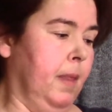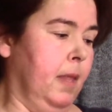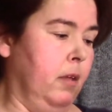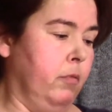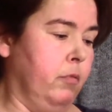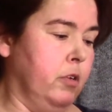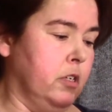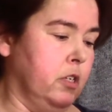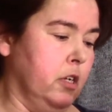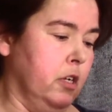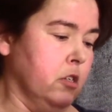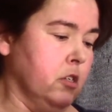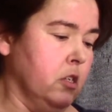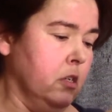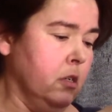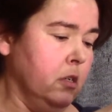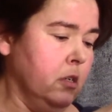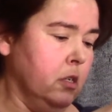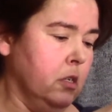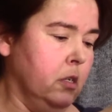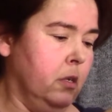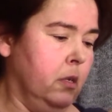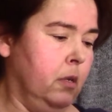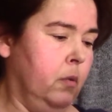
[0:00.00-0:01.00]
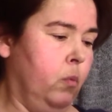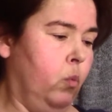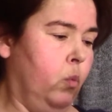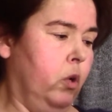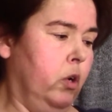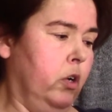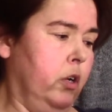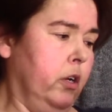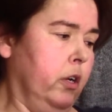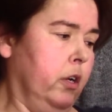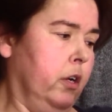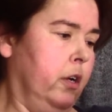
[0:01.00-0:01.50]
If it doesn't
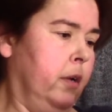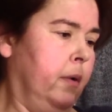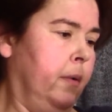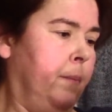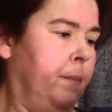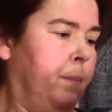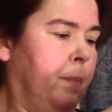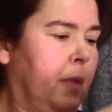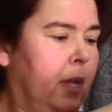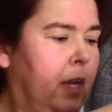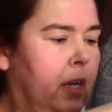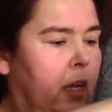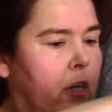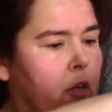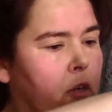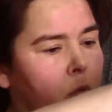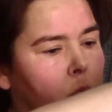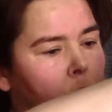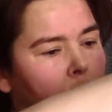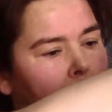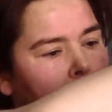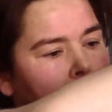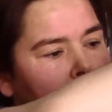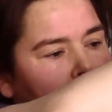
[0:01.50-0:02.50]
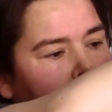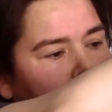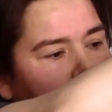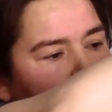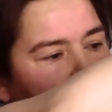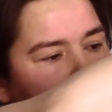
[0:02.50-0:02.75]
work, and I don't like